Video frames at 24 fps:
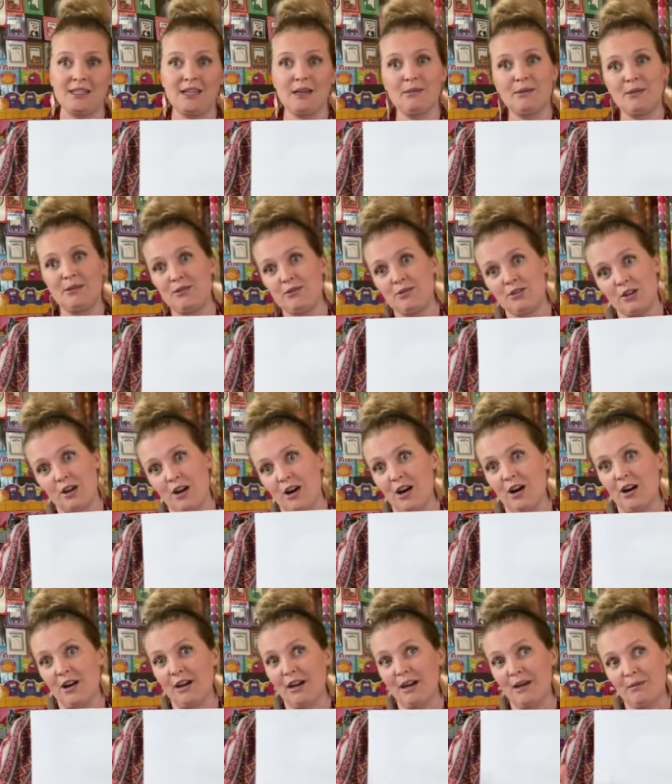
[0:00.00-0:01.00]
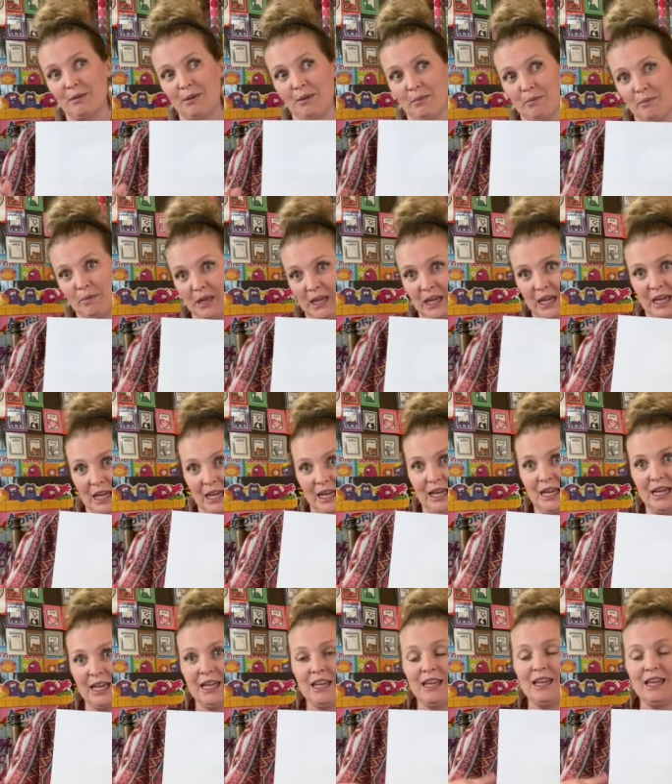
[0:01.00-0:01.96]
How about dog? How about pig?